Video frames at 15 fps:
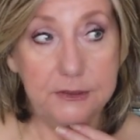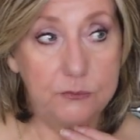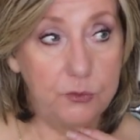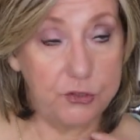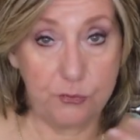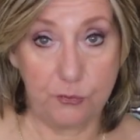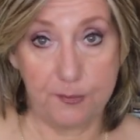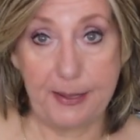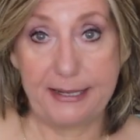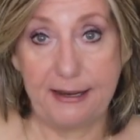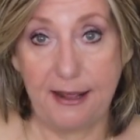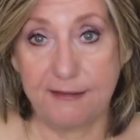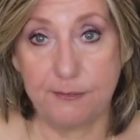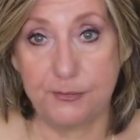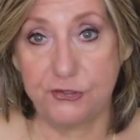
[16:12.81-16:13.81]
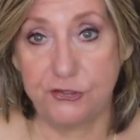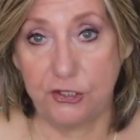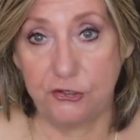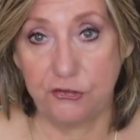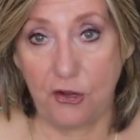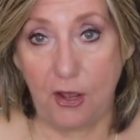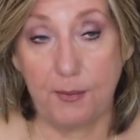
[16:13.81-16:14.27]
which was my dad's
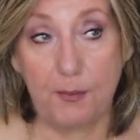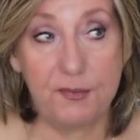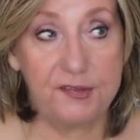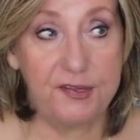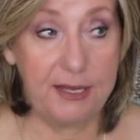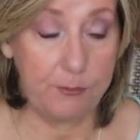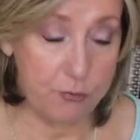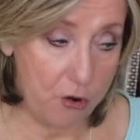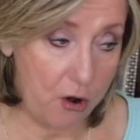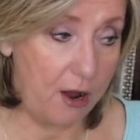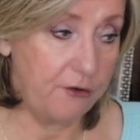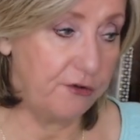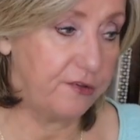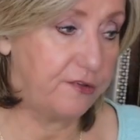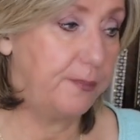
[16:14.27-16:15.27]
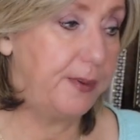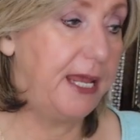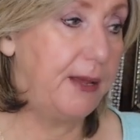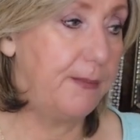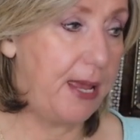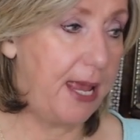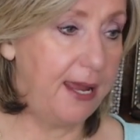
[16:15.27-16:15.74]
machine shop, I'm seeing progress
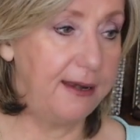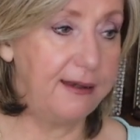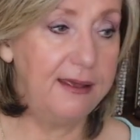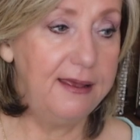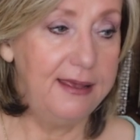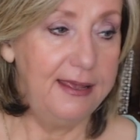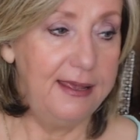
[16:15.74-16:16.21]
being made.